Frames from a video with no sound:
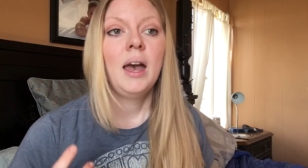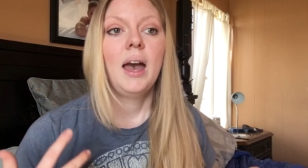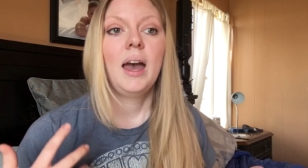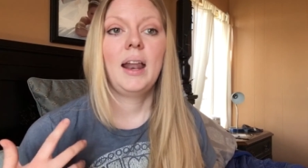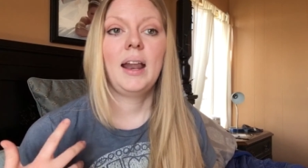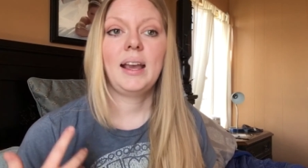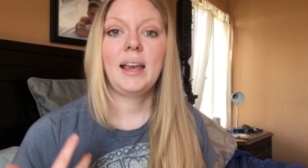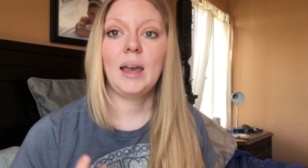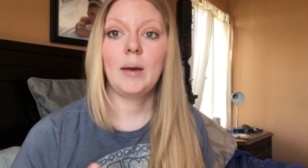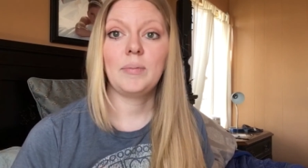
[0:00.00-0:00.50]

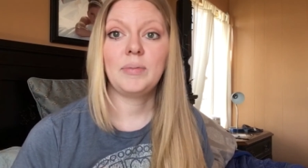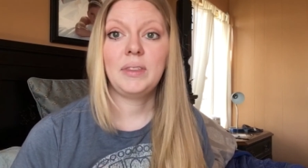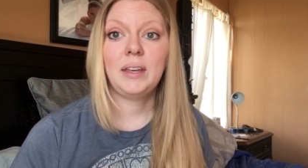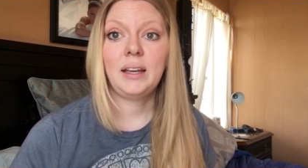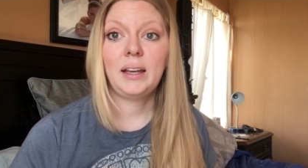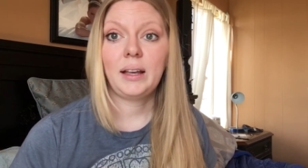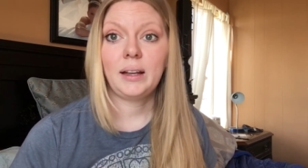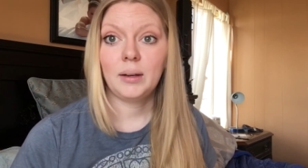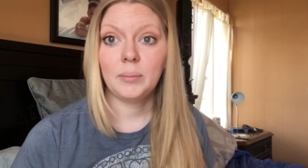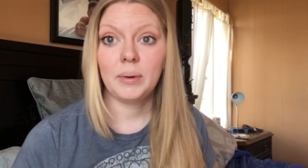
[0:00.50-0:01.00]
And I kept
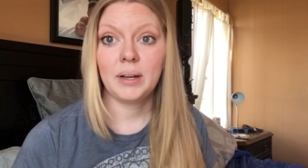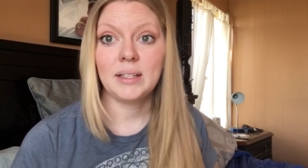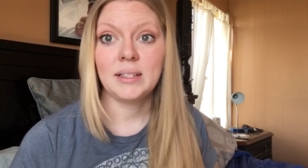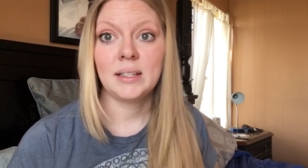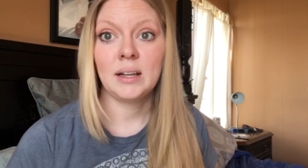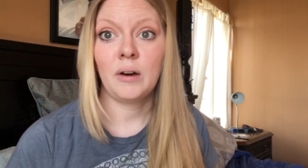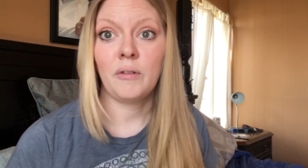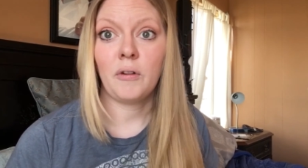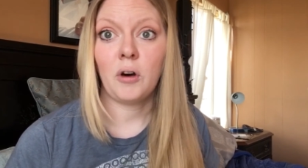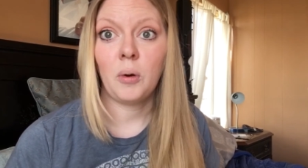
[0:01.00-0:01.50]
thinking to
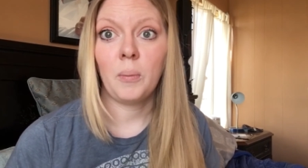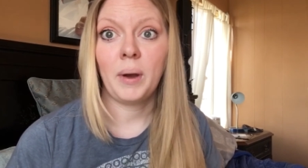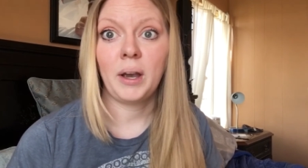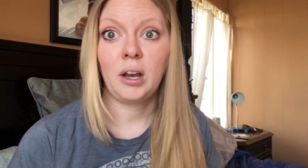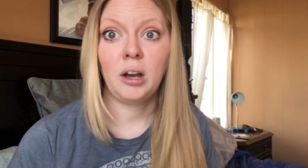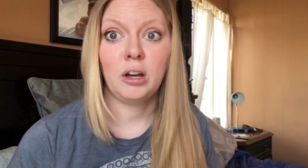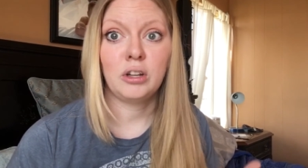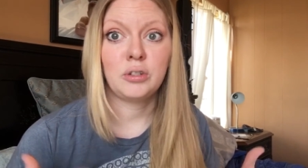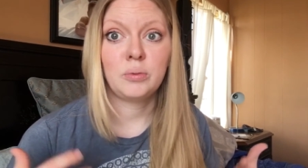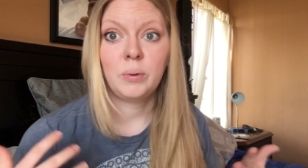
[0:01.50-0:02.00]
myself, oh my
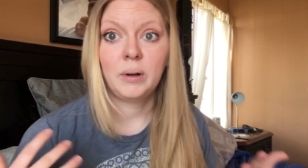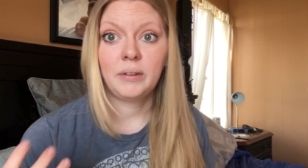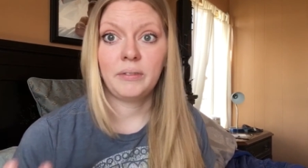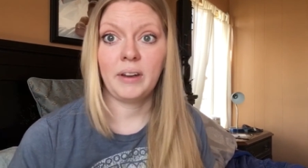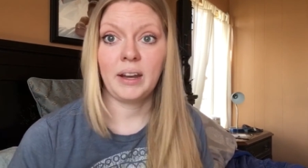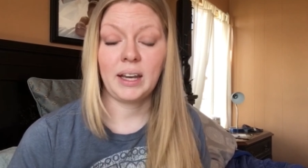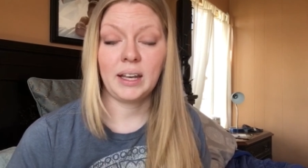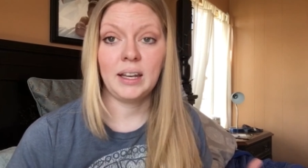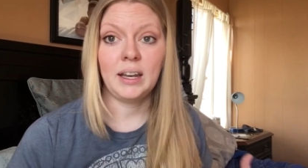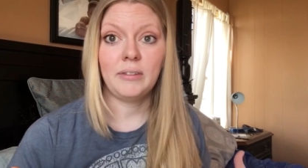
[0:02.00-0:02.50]
gosh, what if
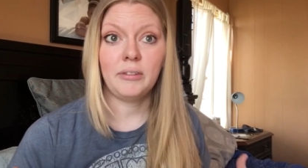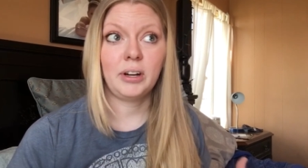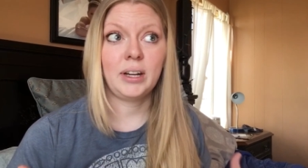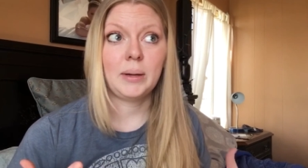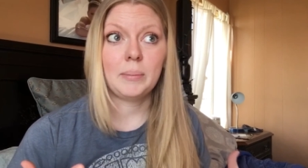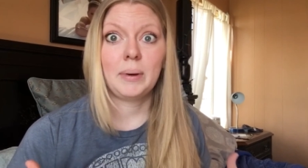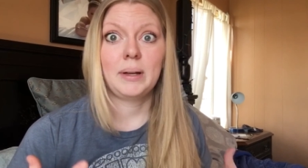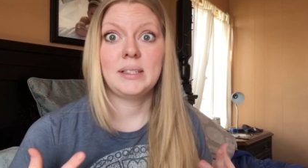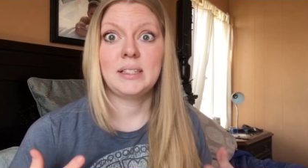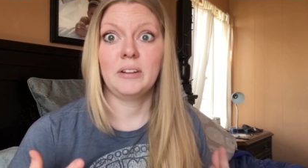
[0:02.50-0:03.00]
I can never
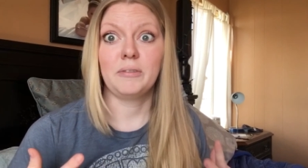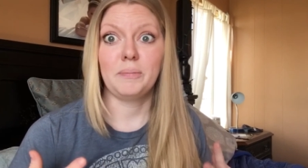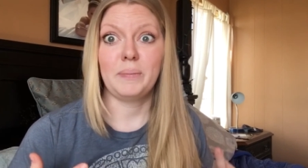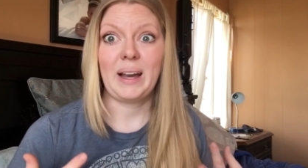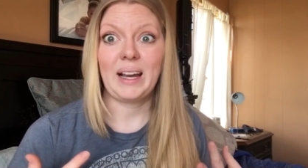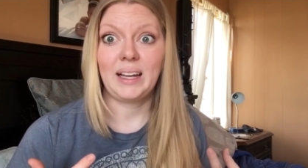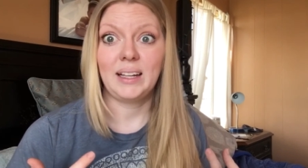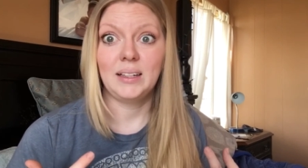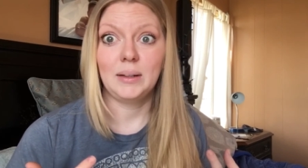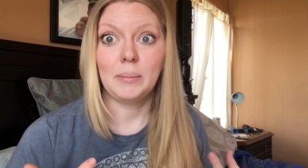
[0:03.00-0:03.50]
get myself
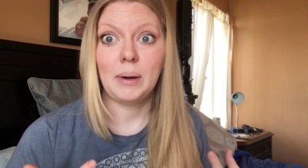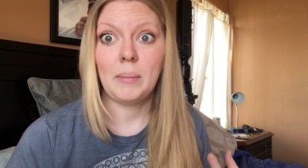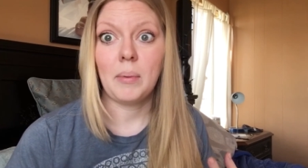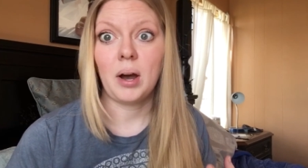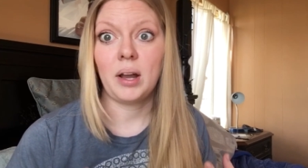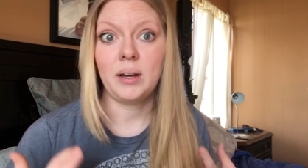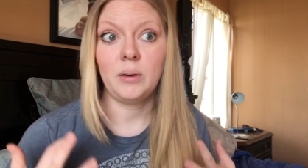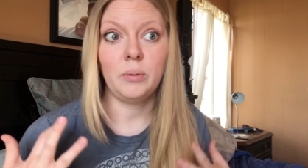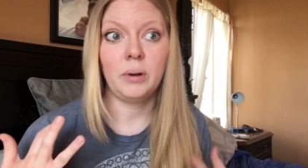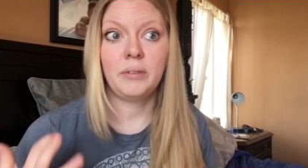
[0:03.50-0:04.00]
back into my
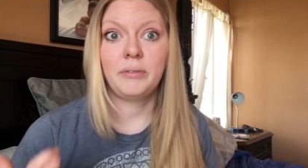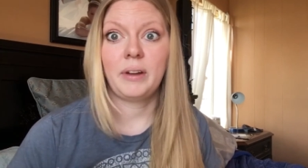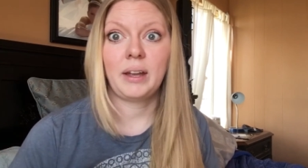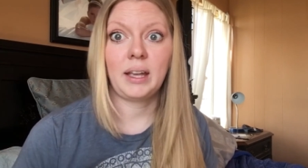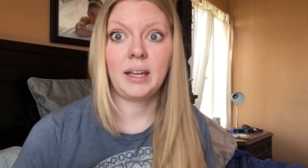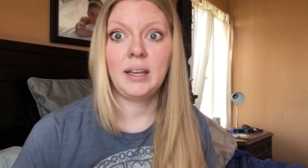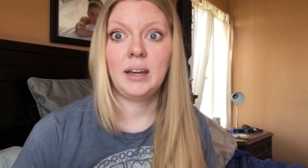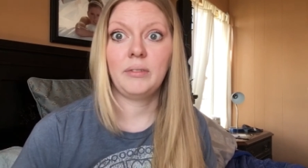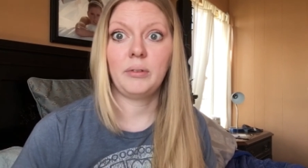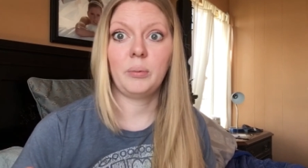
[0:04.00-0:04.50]
body? What if I
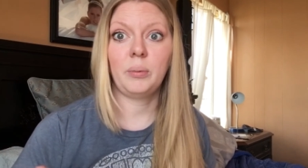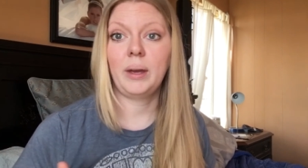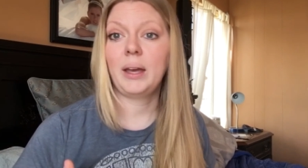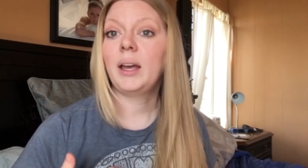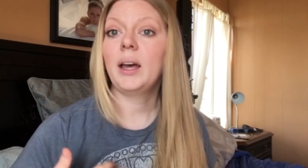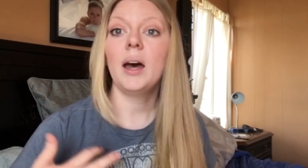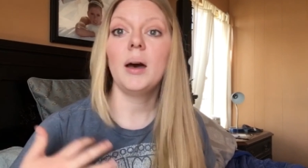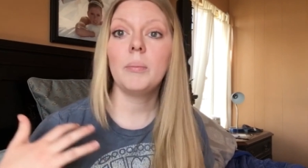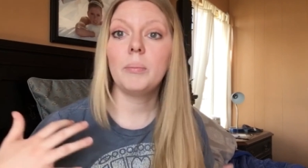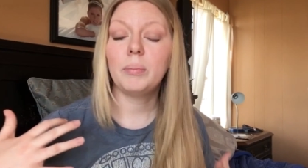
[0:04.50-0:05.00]
can never
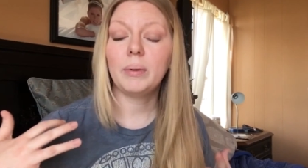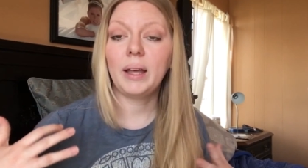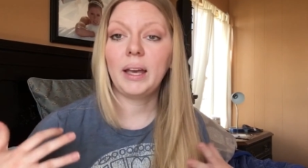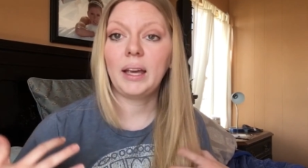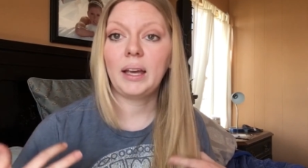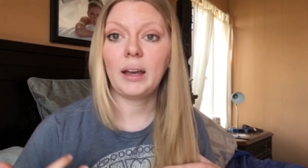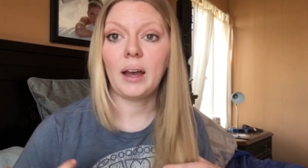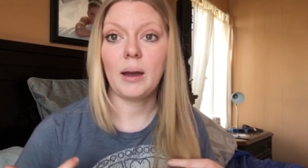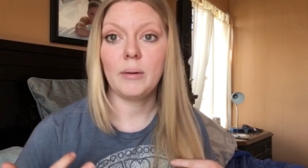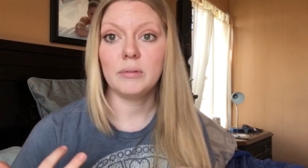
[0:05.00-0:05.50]
wake up?
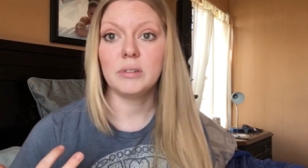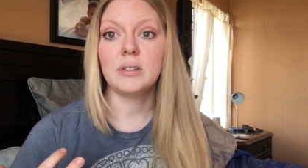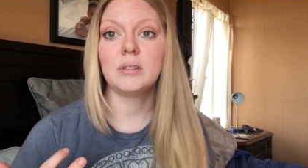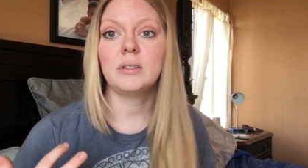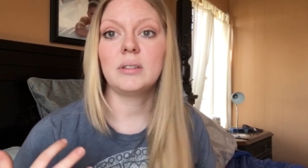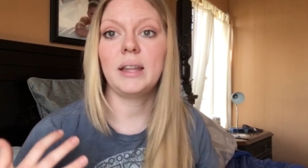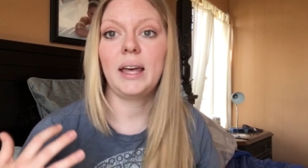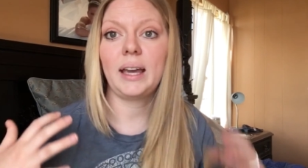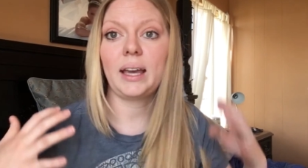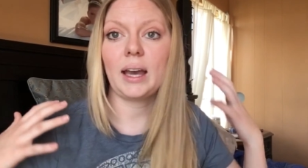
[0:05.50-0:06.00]
Like, I
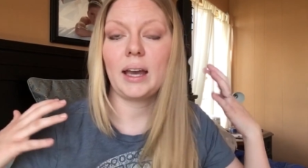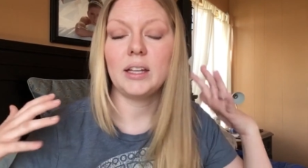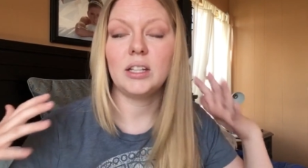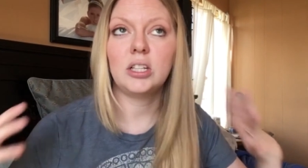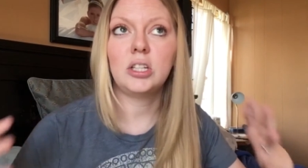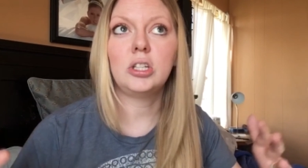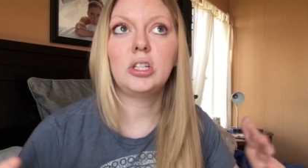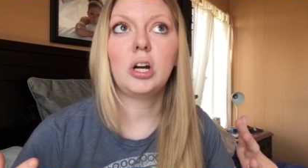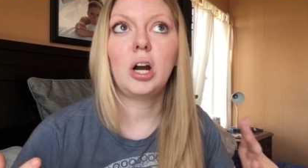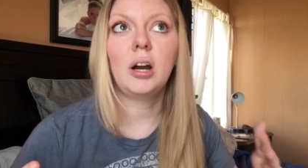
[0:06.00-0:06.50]
was like, I
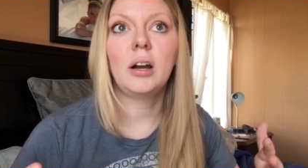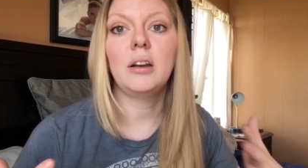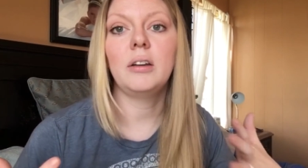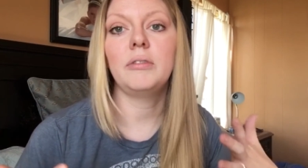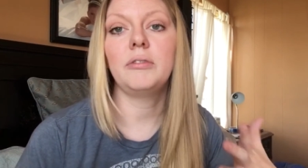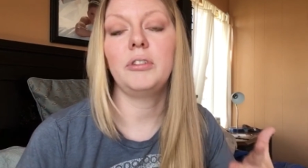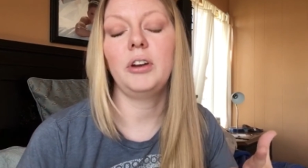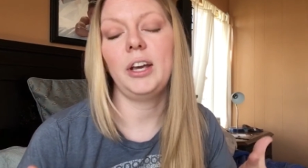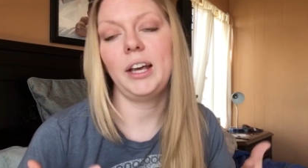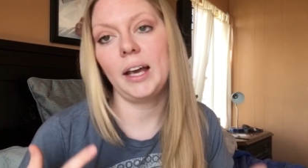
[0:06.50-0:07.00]
started to
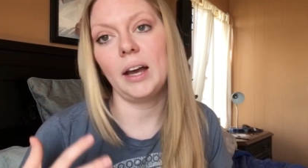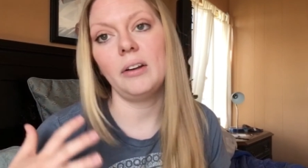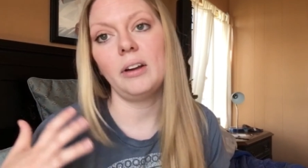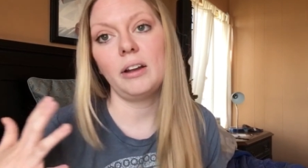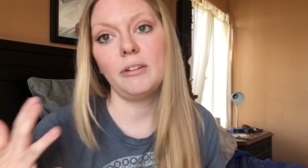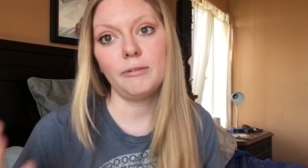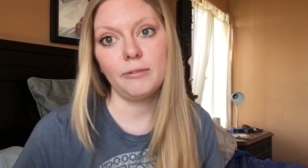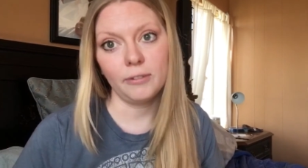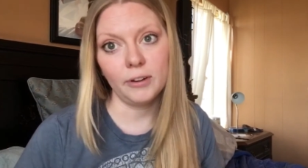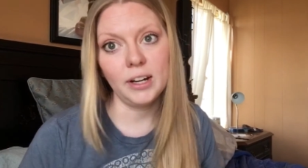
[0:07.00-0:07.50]
freak out, and
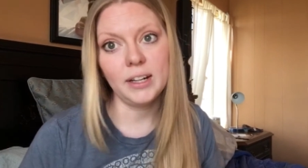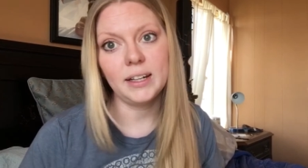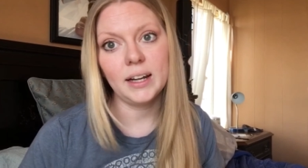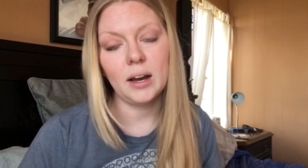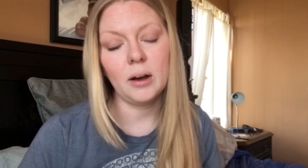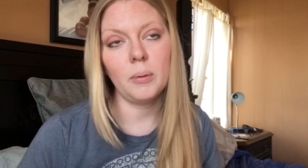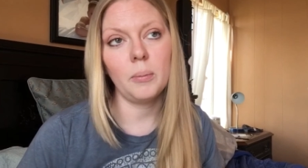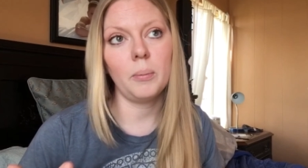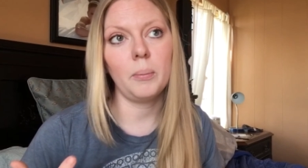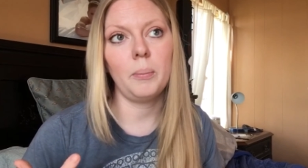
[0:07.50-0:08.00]
I freaked
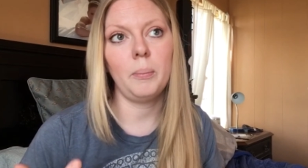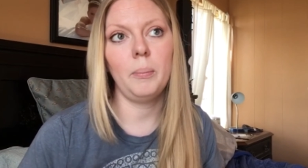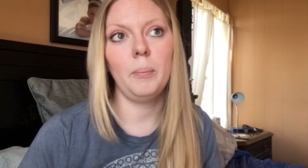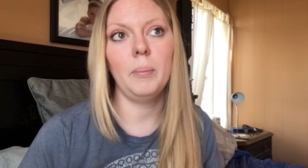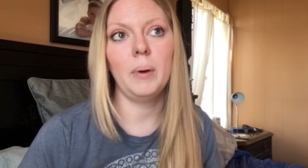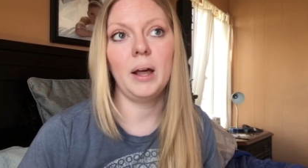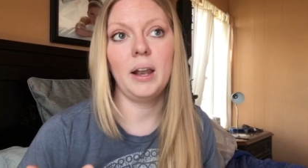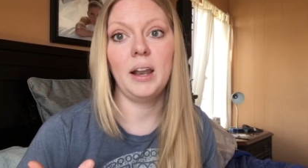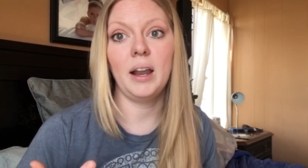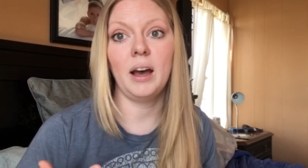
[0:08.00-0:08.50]
out
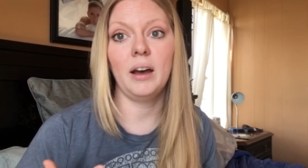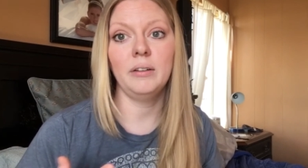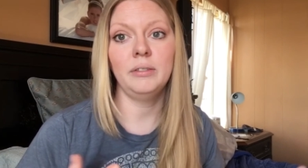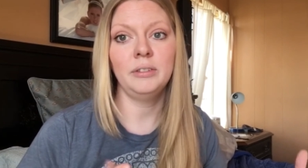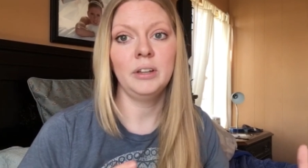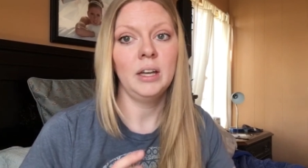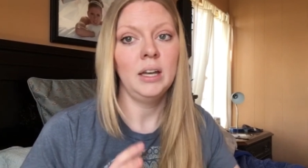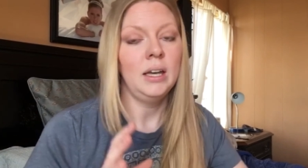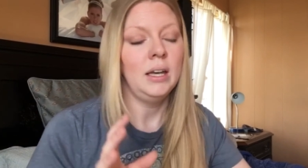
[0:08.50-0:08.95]
enough